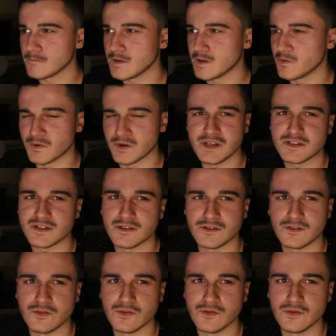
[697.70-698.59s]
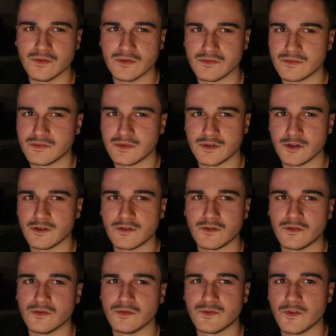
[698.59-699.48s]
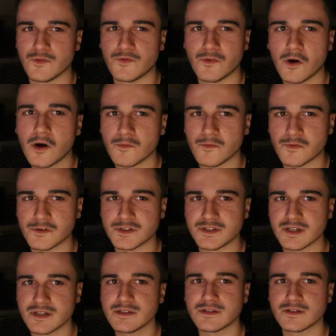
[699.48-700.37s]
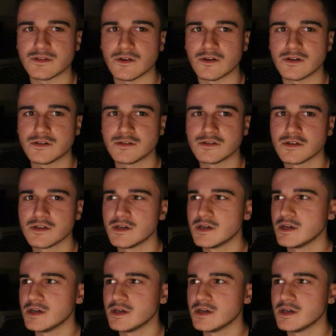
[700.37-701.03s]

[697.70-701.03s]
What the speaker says: reason to farm for 6 stars